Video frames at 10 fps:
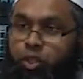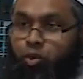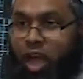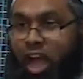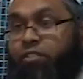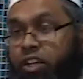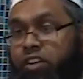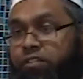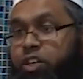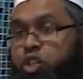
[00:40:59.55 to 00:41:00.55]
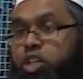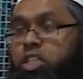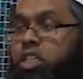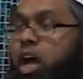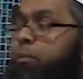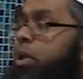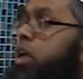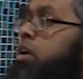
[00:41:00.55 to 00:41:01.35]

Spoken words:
You have converted to Islam